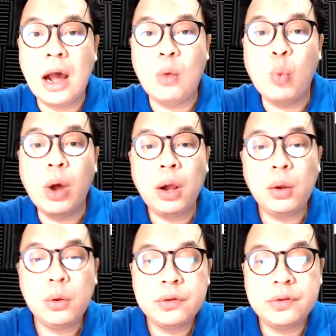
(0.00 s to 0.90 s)

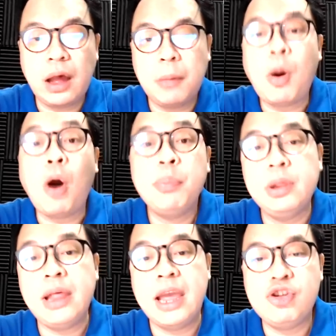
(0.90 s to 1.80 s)
world's
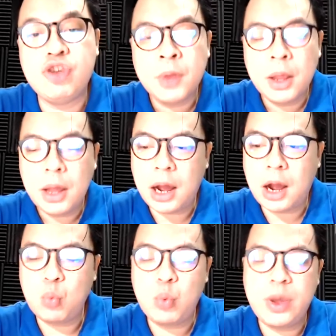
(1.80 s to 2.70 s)
population,
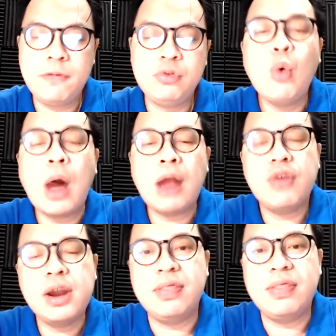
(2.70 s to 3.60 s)
with
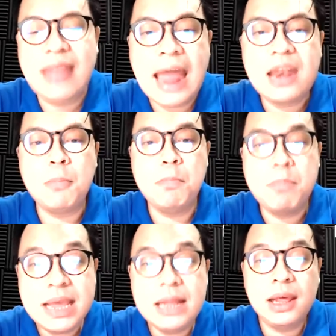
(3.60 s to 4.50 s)

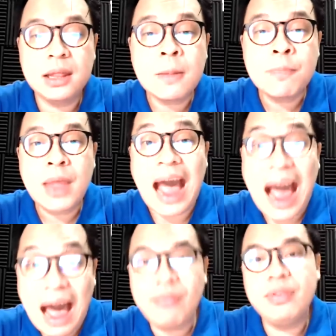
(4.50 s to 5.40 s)
210 million
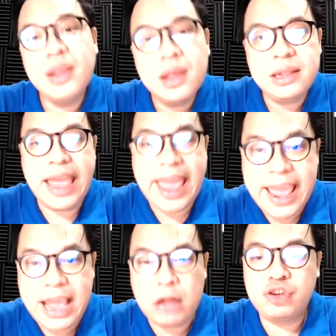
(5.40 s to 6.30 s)
under the
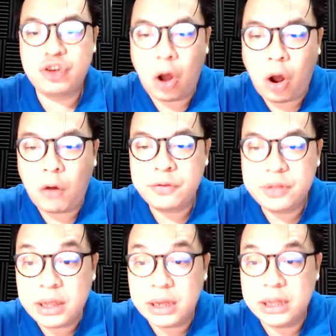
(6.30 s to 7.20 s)
age of
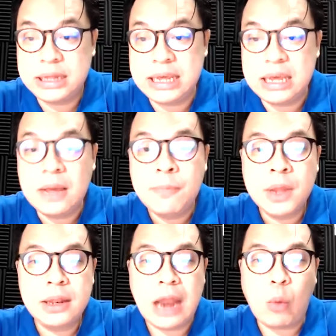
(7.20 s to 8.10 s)
30.
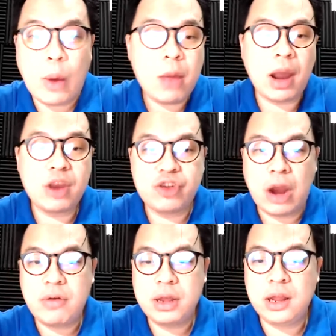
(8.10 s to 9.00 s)
Now, why am I
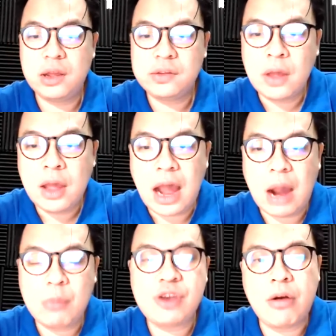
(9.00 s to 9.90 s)
sharing this? I'm
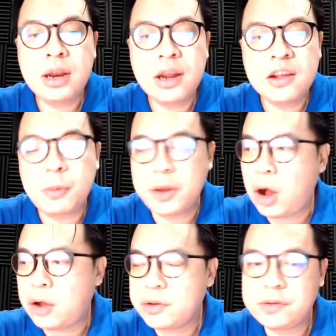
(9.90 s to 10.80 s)
sharing this
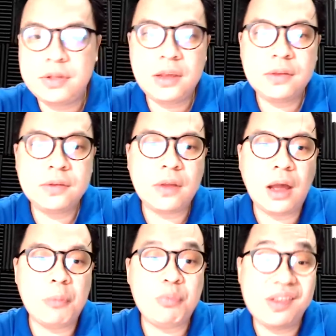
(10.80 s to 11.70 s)
because this
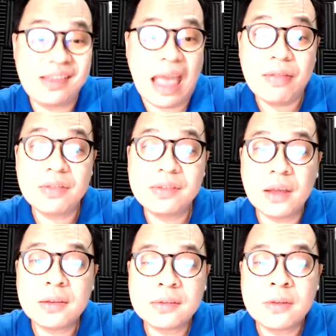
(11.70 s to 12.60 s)
presents
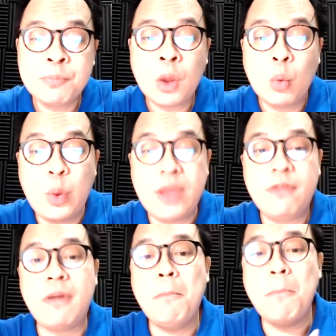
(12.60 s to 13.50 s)
us with
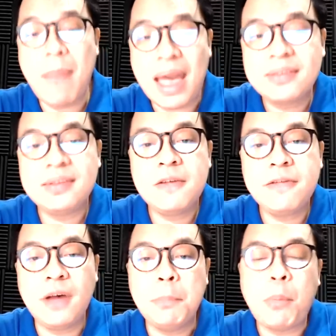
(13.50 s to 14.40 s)
massive
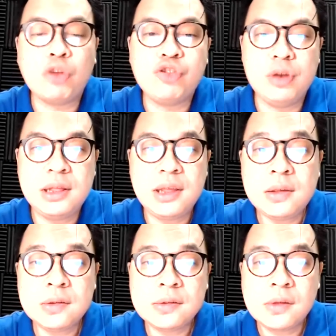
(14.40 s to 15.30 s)

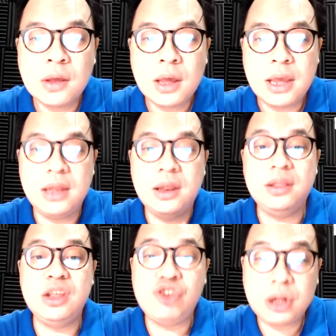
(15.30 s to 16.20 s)
opportunities in the
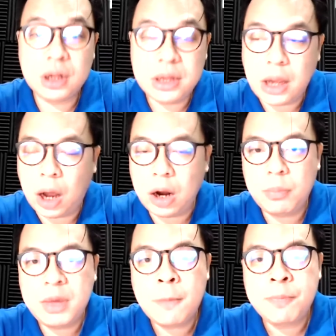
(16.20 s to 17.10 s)
digital
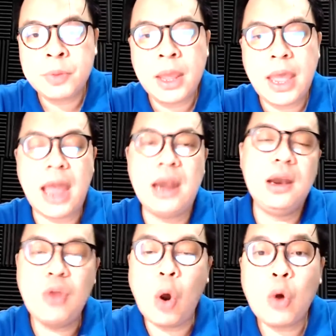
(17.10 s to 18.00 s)
economy. And it
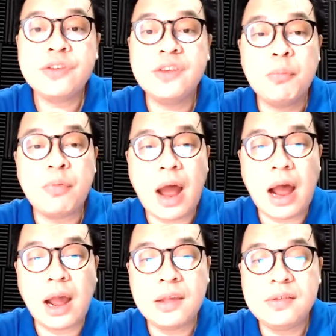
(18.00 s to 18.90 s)
is no
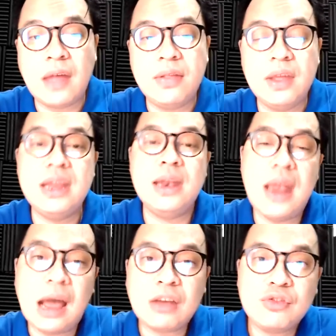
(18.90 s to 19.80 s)
surprise that the
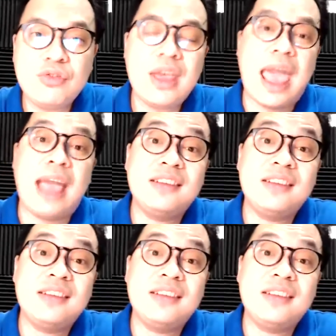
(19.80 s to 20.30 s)
industry